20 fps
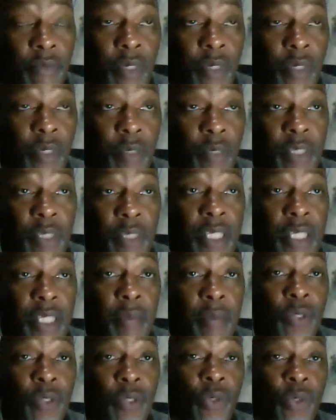business
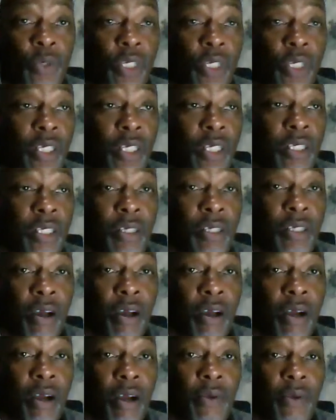opportunities
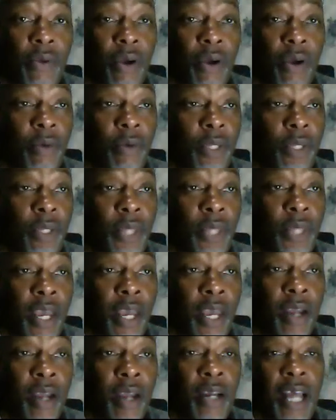are really
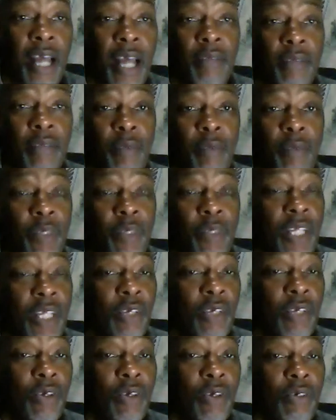there. People say
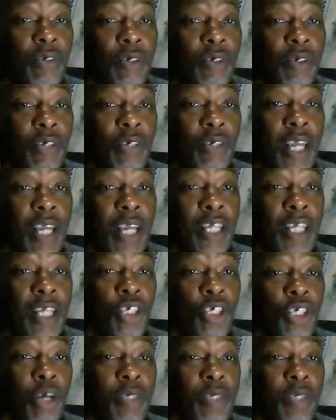don't you can't get
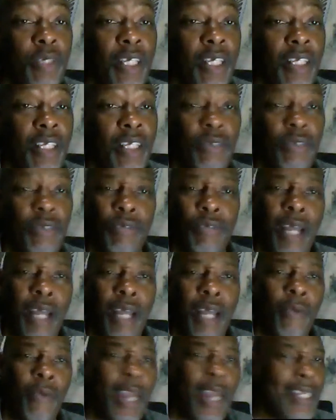jobs in Kenya. You
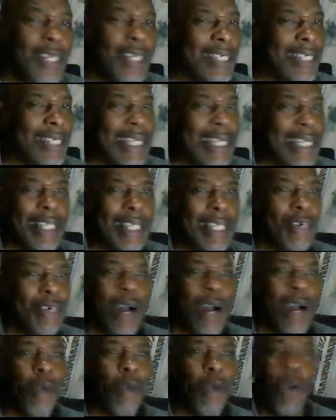damn right, because Kenya is
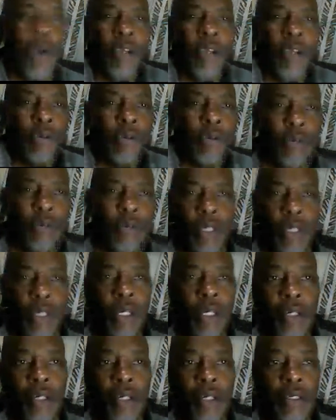gonna outwork you.
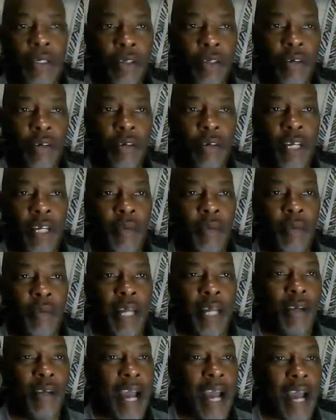You know, ain't
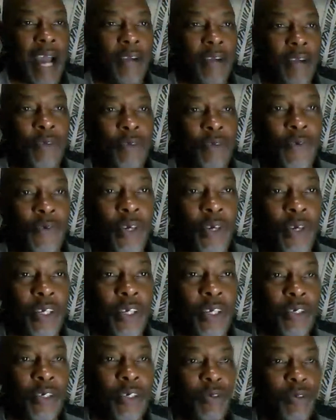nobody gonna hire no
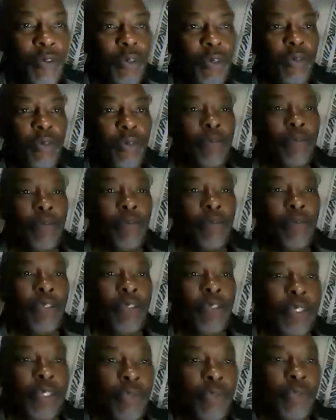foreigner to do no
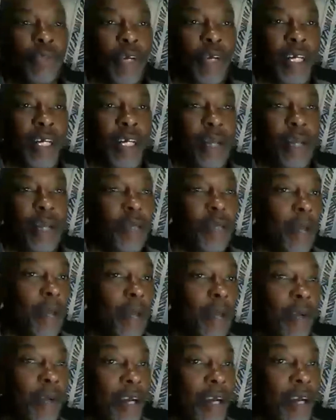serious work. I mean,
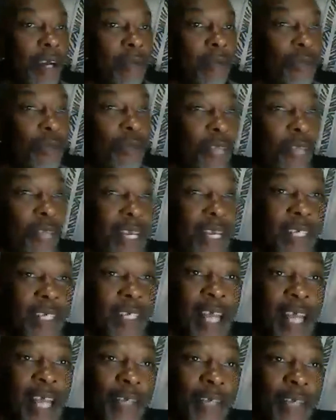I'm unique because
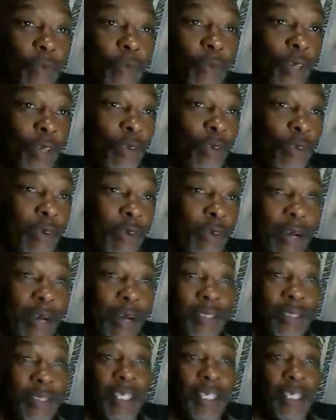I can work 12
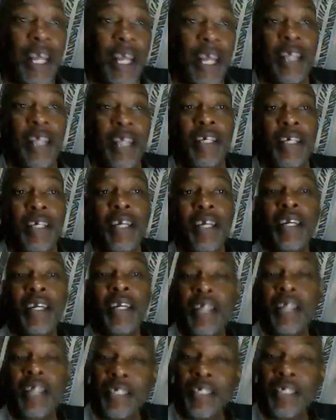hours a day, and I
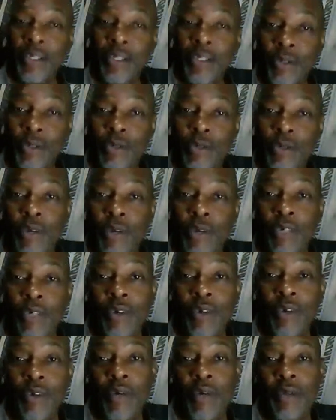still do work 12
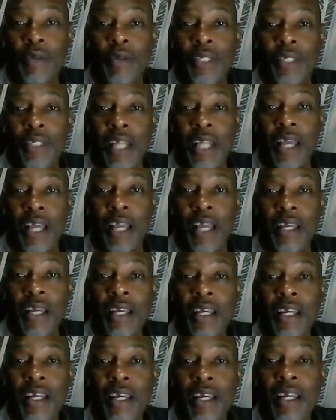hours a day.
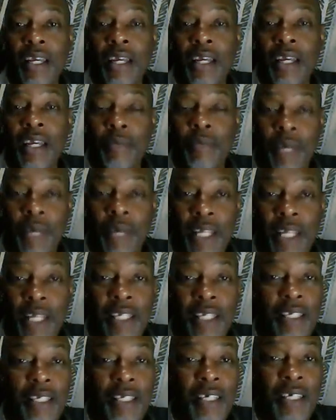But
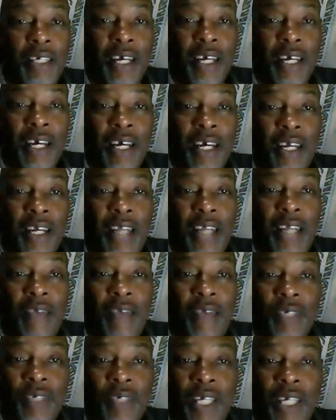the average
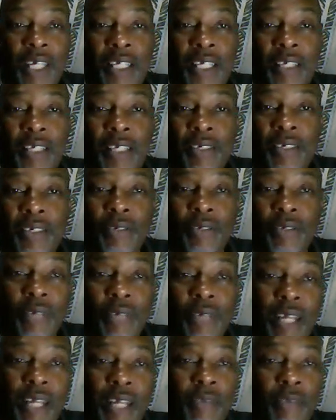Kenyan, shoot, they be
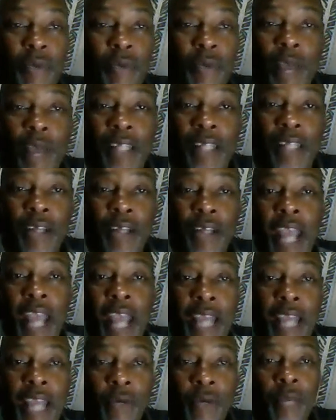right there hanging with
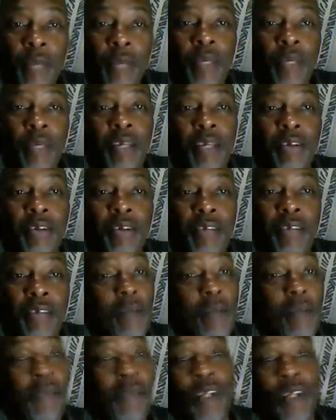me. You know, they might fall
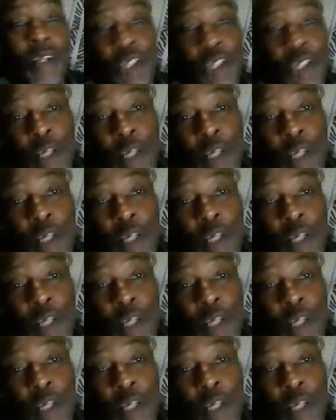asleep here